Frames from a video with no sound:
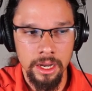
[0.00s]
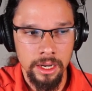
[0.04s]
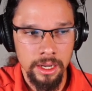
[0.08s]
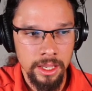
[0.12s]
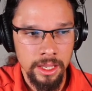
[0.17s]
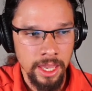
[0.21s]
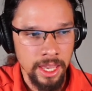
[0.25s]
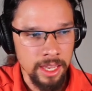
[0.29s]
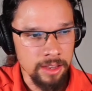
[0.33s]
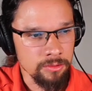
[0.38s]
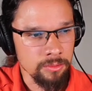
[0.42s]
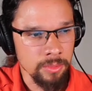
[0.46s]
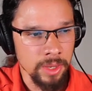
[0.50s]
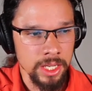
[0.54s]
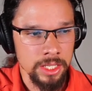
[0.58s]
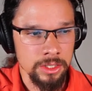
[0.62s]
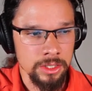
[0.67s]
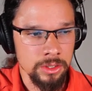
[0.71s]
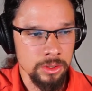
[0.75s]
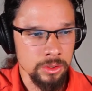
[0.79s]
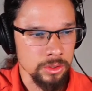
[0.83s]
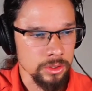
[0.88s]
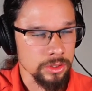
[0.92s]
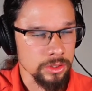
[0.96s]
caveman
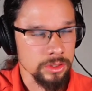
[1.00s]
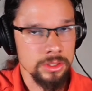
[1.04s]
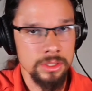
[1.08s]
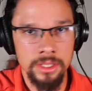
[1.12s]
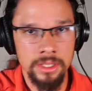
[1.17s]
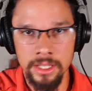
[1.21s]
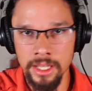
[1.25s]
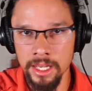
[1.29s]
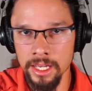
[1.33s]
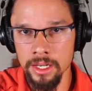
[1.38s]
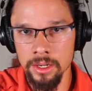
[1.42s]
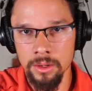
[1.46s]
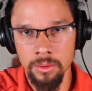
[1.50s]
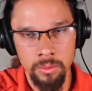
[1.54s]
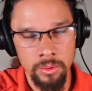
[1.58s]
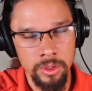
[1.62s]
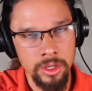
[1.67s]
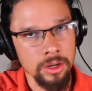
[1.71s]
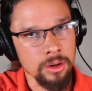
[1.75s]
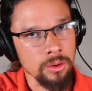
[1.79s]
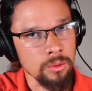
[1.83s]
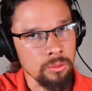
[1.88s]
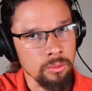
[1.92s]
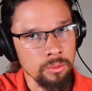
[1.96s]
tools that we
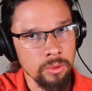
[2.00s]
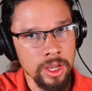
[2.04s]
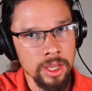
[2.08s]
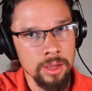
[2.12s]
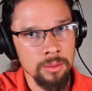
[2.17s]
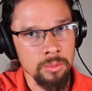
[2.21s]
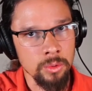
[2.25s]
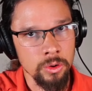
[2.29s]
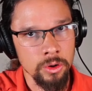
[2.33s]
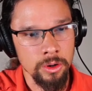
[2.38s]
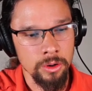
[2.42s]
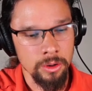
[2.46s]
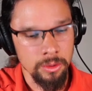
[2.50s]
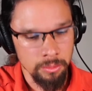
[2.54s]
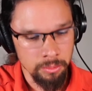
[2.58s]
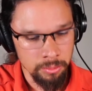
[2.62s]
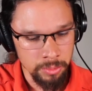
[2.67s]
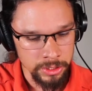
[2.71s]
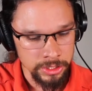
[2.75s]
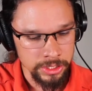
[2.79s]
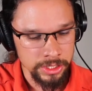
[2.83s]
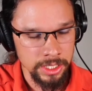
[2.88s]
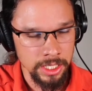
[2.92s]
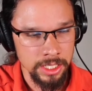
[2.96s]
are way more
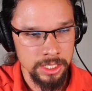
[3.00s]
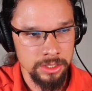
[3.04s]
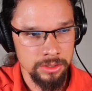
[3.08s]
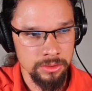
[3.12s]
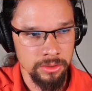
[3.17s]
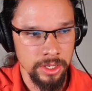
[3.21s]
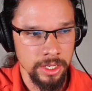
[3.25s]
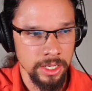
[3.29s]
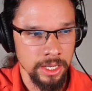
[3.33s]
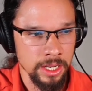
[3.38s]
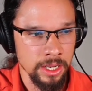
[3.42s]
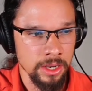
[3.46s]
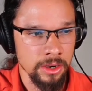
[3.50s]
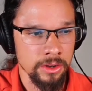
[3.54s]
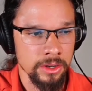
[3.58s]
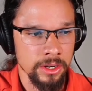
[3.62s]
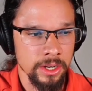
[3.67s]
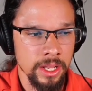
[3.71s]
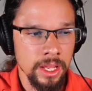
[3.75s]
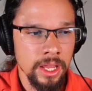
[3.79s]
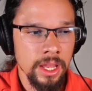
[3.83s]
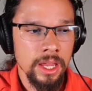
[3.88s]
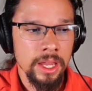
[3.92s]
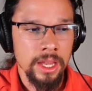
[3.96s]
precise right now.
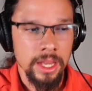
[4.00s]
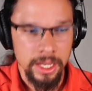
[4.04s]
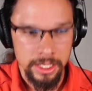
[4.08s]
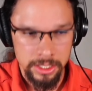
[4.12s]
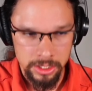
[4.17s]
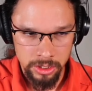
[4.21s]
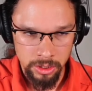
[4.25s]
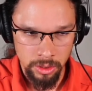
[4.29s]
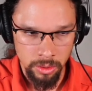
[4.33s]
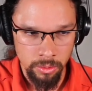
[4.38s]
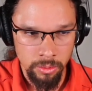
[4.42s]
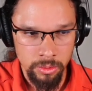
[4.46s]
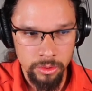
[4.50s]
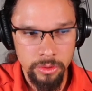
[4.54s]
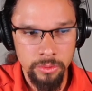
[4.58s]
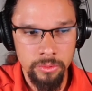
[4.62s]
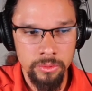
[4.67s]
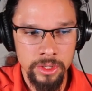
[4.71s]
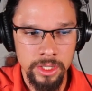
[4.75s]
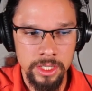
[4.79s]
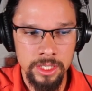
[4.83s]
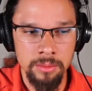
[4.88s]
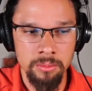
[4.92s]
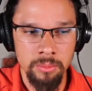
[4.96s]
And so we're
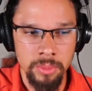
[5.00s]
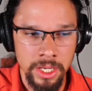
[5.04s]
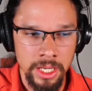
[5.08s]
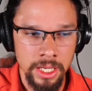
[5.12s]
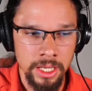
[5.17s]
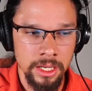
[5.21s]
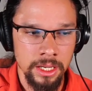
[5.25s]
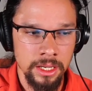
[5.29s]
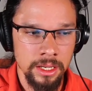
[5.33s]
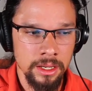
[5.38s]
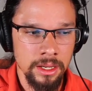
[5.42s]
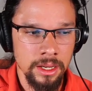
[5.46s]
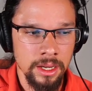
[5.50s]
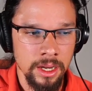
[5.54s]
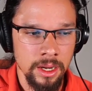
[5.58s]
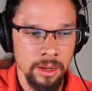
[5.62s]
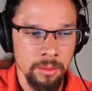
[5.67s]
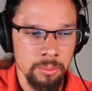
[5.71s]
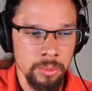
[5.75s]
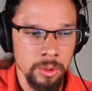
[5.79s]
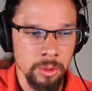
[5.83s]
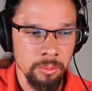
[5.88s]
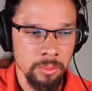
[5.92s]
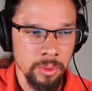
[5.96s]
really big
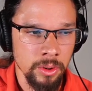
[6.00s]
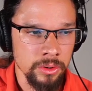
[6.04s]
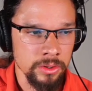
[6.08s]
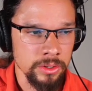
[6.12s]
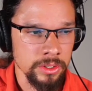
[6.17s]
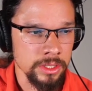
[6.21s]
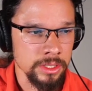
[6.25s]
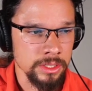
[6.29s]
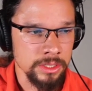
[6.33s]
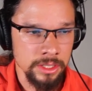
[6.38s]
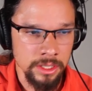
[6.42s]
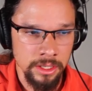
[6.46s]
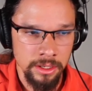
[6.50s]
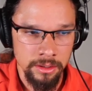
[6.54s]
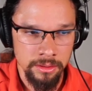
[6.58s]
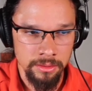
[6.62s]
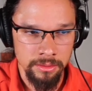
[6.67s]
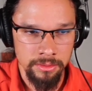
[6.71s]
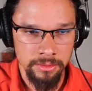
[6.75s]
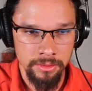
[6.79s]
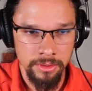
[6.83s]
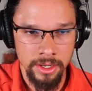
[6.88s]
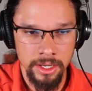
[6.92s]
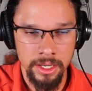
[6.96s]
proponents
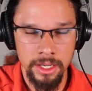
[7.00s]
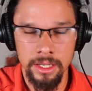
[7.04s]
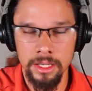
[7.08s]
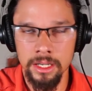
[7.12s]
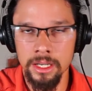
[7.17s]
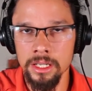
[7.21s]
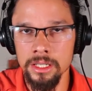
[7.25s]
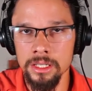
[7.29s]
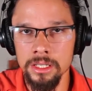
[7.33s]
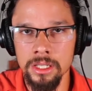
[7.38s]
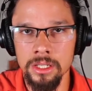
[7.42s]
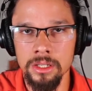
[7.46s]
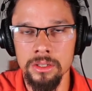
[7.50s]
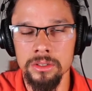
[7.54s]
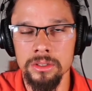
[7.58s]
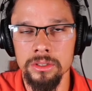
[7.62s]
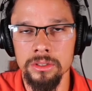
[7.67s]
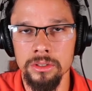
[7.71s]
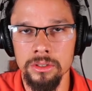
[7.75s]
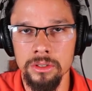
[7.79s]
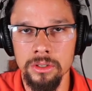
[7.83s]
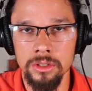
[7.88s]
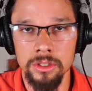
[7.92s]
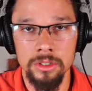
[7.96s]
of continuous
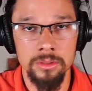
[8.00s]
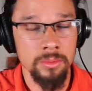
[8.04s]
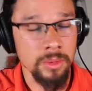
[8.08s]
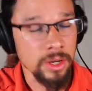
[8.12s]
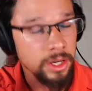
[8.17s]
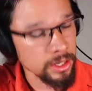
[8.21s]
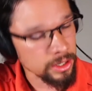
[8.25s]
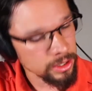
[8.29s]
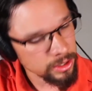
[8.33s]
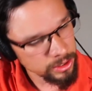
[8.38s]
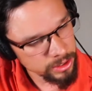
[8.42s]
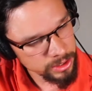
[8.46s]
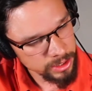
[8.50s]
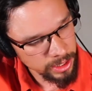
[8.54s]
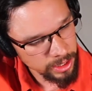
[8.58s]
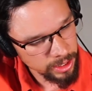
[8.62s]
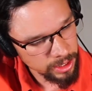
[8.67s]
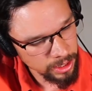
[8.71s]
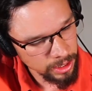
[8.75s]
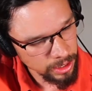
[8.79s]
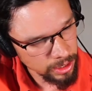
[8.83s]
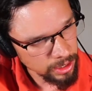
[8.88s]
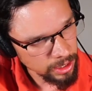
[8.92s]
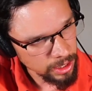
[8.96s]
glucose monitors. I
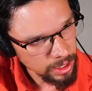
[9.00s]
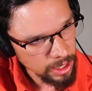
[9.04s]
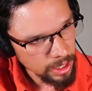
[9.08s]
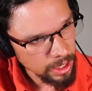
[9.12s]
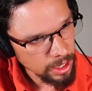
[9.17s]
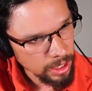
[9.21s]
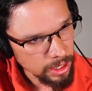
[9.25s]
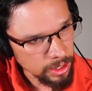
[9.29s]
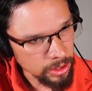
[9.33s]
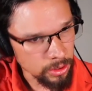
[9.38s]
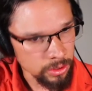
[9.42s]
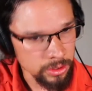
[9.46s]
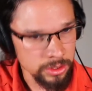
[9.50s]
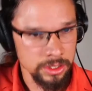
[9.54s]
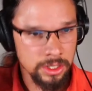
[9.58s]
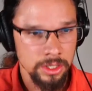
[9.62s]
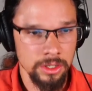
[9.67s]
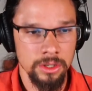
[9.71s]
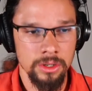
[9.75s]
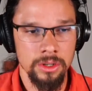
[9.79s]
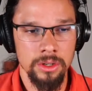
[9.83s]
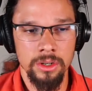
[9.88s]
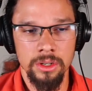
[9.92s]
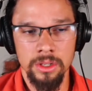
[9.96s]
think those
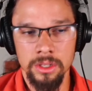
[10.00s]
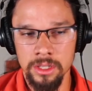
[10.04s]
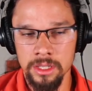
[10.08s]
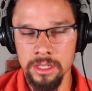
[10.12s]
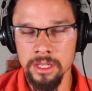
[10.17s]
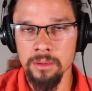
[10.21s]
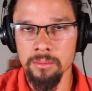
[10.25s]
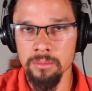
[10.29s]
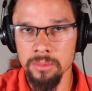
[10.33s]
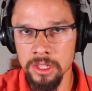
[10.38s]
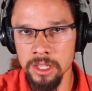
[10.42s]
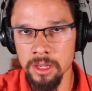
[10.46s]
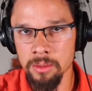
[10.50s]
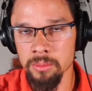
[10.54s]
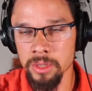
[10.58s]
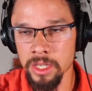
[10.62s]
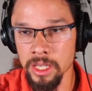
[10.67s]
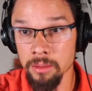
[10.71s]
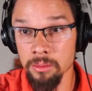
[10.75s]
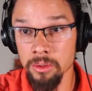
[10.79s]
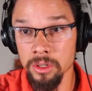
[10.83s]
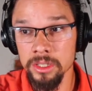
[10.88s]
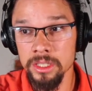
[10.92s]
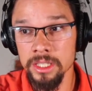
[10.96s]
are to be
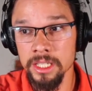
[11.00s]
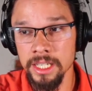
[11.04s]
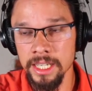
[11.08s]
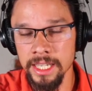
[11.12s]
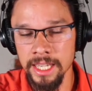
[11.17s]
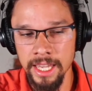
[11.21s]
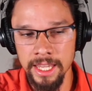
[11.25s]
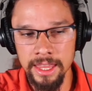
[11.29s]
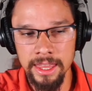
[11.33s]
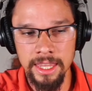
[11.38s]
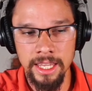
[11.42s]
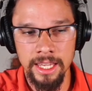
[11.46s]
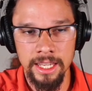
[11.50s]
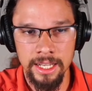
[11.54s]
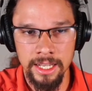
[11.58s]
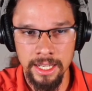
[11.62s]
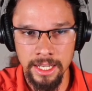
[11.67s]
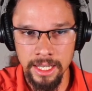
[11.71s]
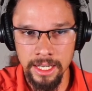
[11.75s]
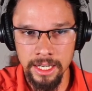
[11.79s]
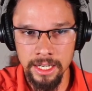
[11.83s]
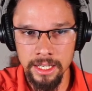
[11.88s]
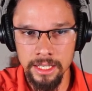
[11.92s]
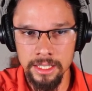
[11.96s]
able to get that
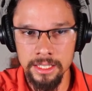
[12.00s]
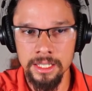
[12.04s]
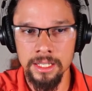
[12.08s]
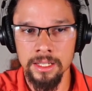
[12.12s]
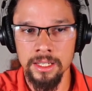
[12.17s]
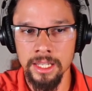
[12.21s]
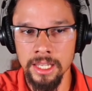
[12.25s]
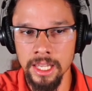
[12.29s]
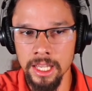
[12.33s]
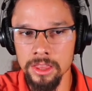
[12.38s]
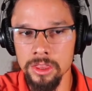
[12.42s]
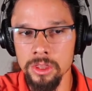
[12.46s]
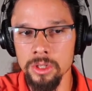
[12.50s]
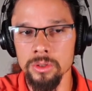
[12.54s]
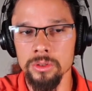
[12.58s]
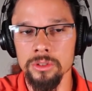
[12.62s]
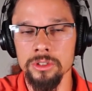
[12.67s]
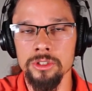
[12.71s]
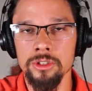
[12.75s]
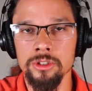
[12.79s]
data, to get those